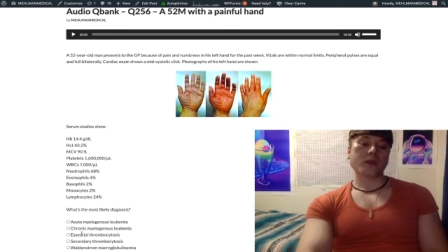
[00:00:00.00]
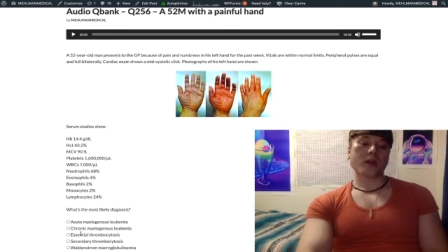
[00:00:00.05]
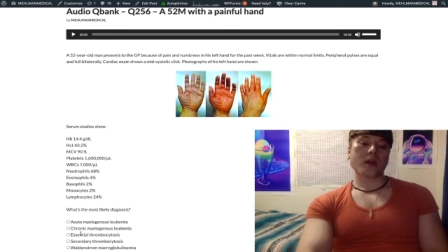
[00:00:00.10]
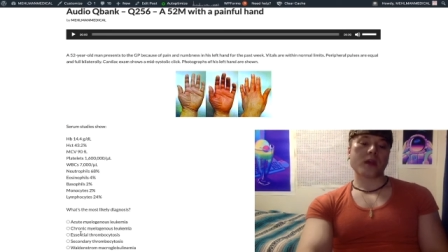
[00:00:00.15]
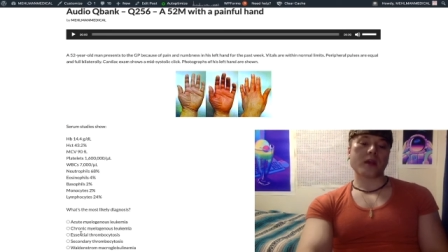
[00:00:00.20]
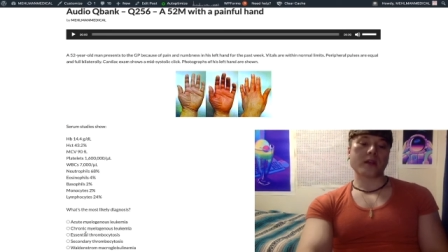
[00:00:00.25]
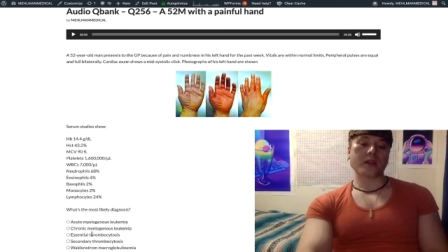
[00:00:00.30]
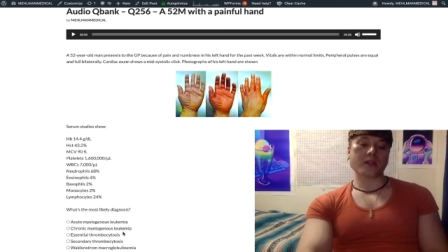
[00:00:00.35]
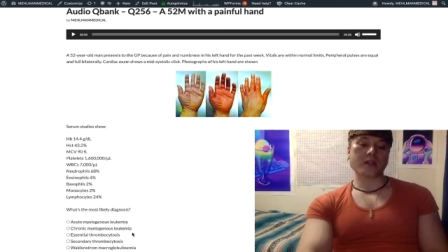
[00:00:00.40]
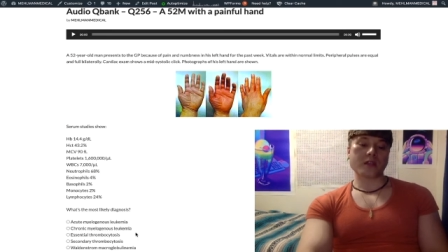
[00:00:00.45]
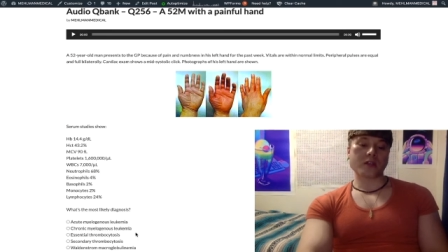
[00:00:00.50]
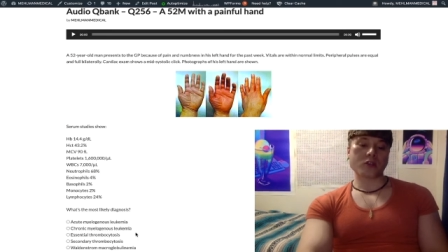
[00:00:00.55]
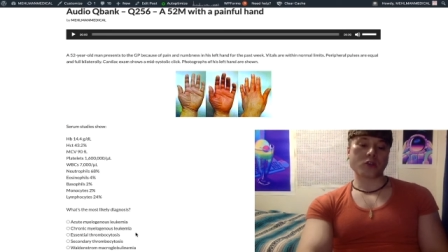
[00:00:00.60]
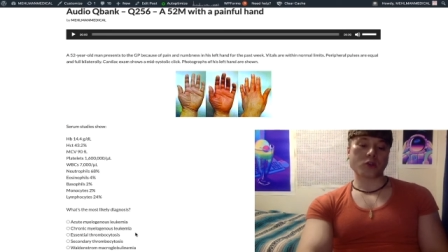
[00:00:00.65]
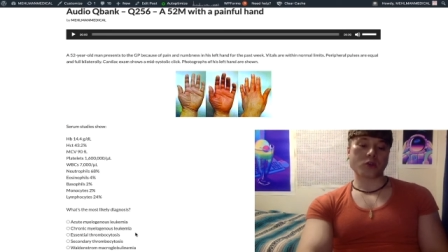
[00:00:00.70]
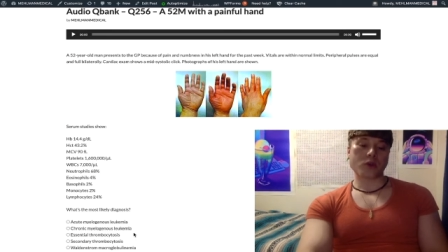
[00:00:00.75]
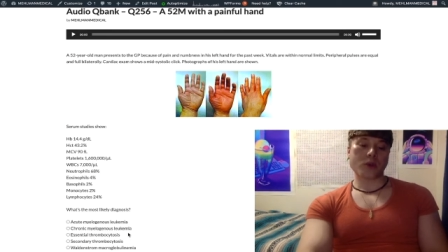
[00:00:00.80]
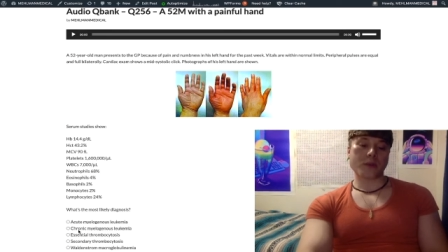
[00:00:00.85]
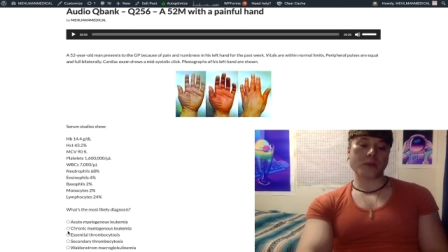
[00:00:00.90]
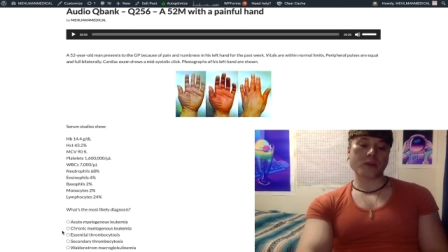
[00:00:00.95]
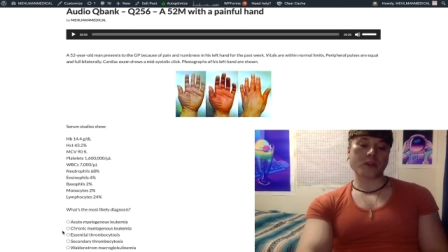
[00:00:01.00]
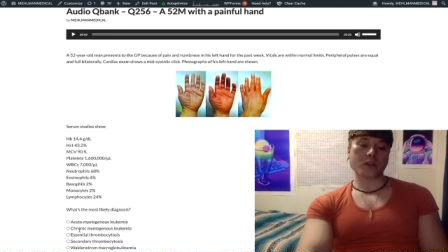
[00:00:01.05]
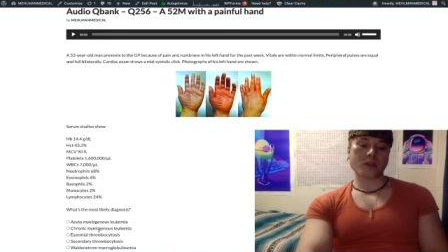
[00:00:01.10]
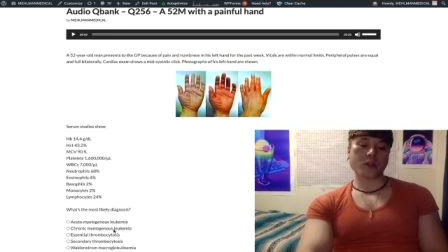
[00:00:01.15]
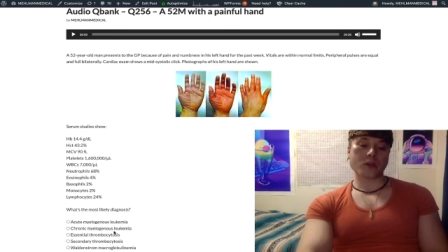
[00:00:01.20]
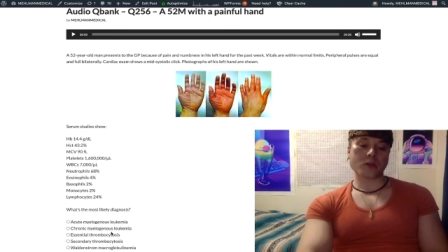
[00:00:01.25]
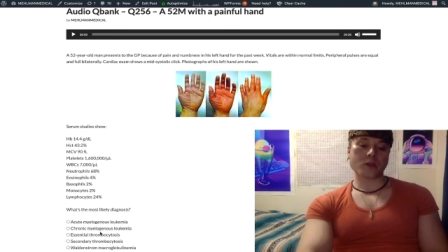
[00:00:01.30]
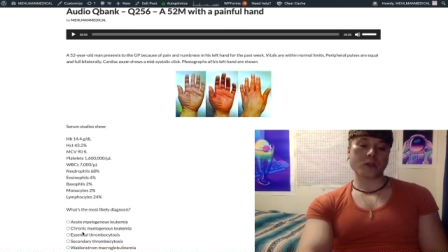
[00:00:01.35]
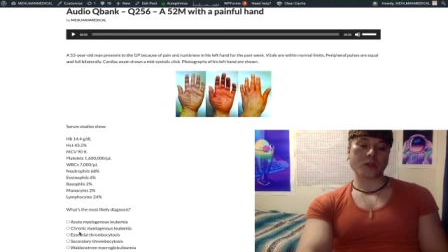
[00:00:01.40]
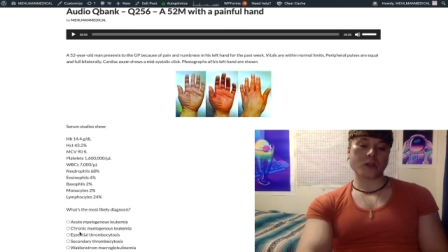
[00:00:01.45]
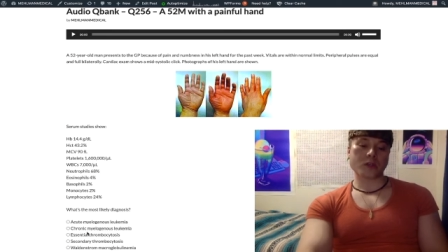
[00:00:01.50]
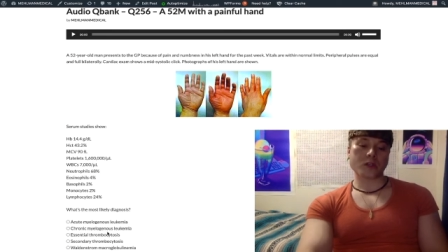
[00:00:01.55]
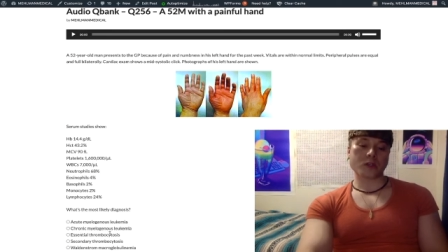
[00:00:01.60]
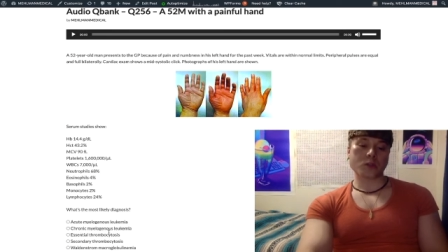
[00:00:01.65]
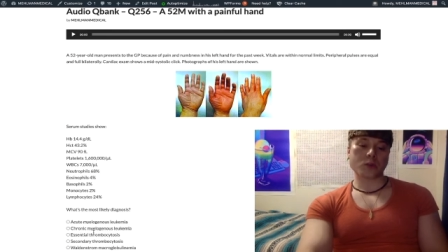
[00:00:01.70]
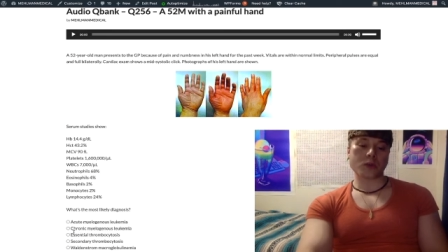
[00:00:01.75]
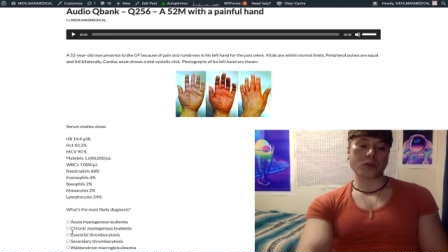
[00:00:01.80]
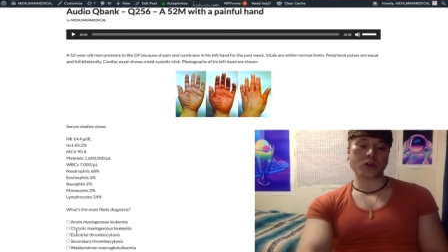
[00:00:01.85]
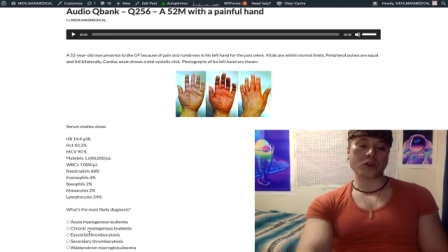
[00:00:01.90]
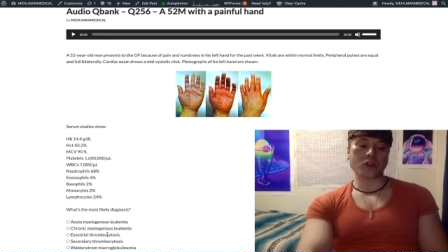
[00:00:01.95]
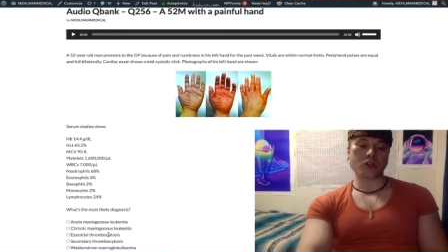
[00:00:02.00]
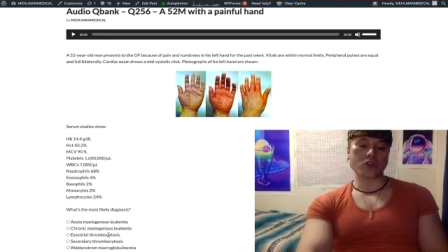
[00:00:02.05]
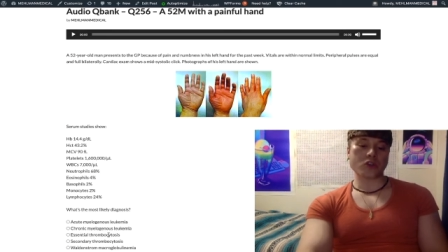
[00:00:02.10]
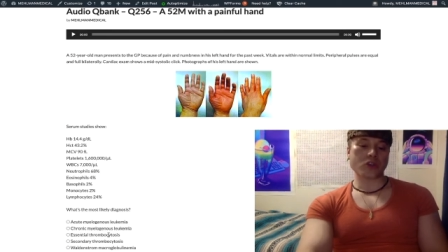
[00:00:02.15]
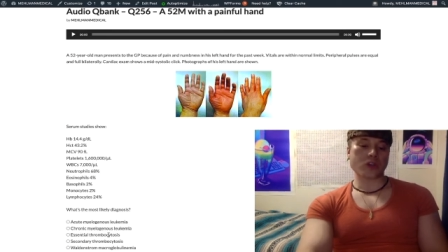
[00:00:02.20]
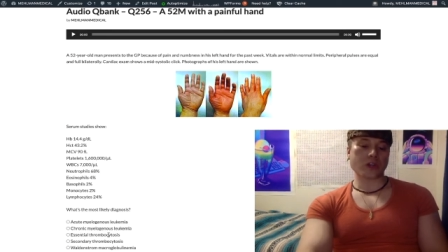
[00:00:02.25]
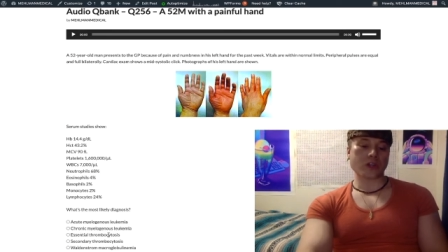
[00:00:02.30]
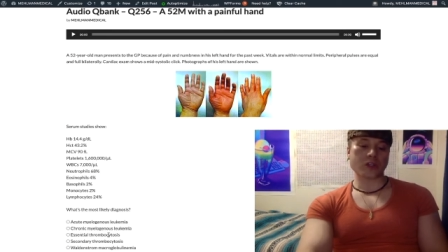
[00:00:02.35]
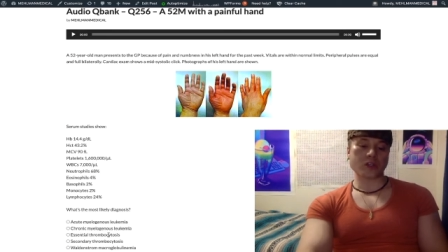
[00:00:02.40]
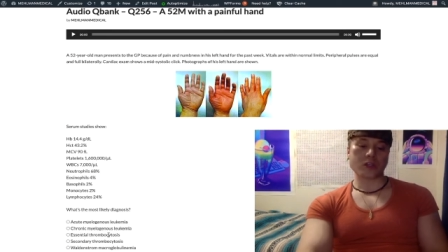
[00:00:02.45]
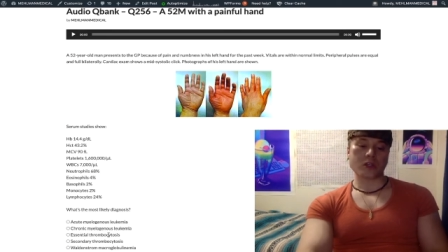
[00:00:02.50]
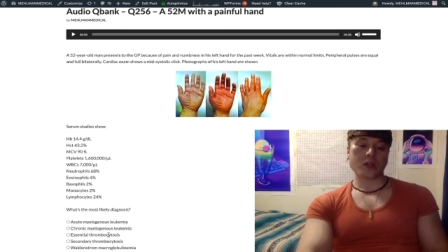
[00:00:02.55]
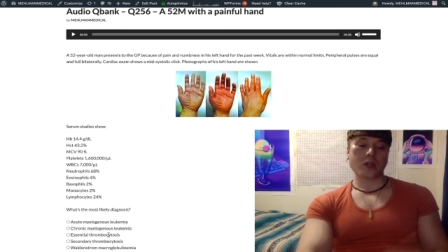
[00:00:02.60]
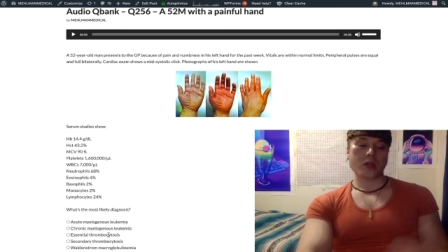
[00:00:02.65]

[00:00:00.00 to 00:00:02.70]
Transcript: and essential thrombocytosis, which is just